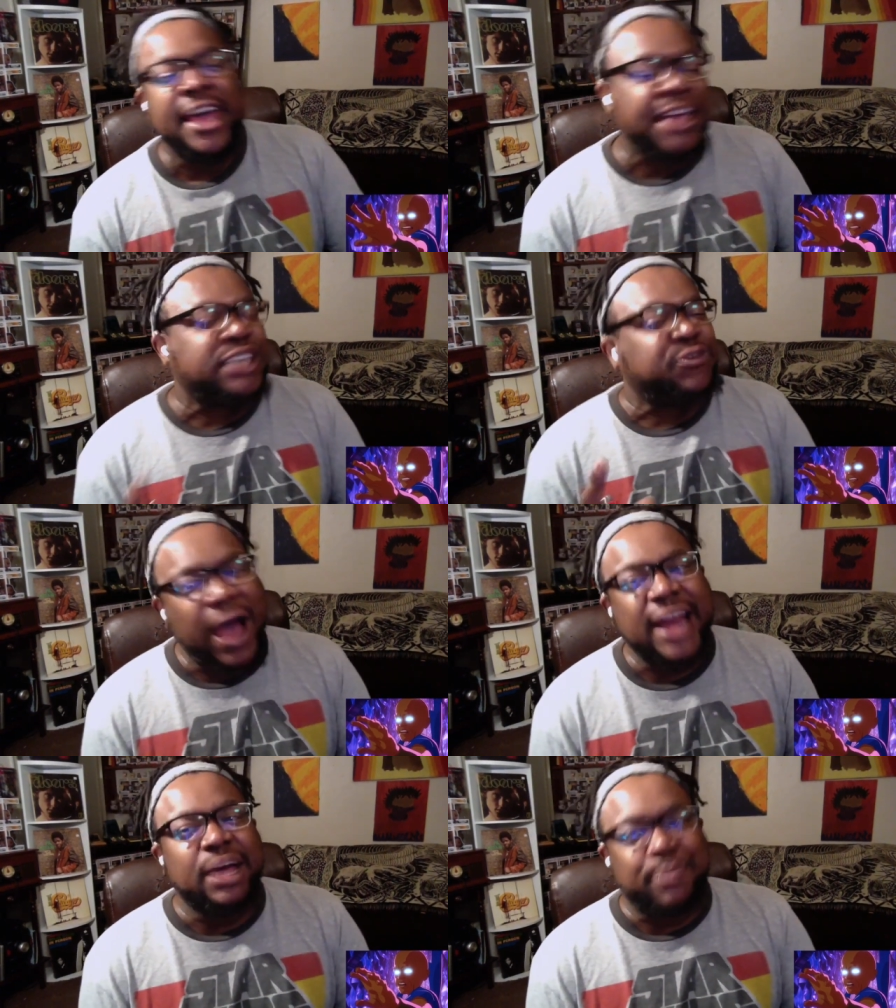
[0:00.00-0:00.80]
His
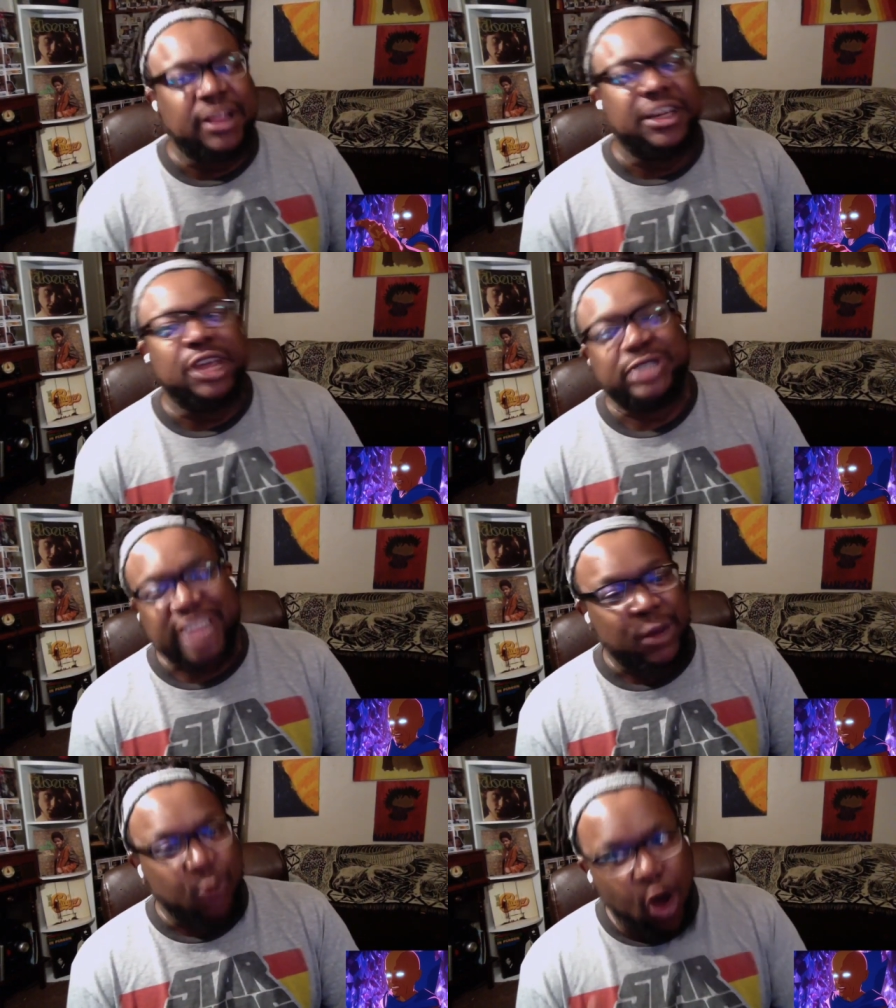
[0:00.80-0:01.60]
fighting ability was
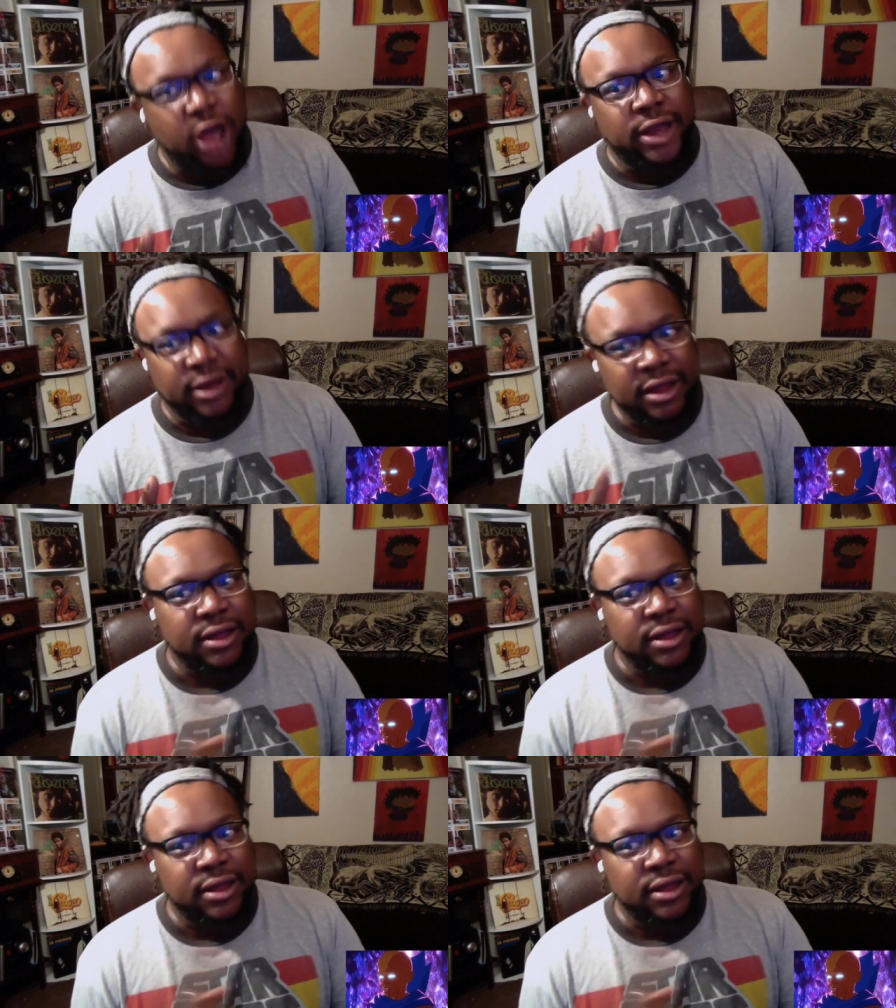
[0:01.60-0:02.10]
like one.